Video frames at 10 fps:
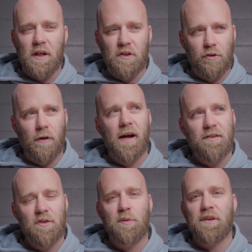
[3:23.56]
try
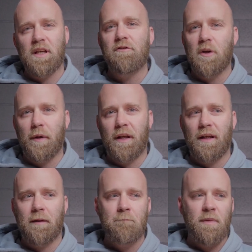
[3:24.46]
to with every
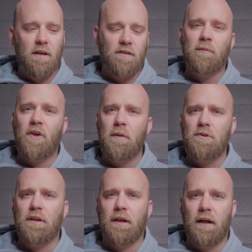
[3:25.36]
wedding. Sometimes
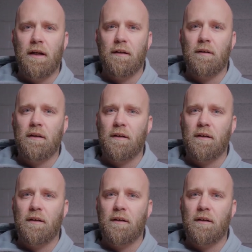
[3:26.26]
you can't,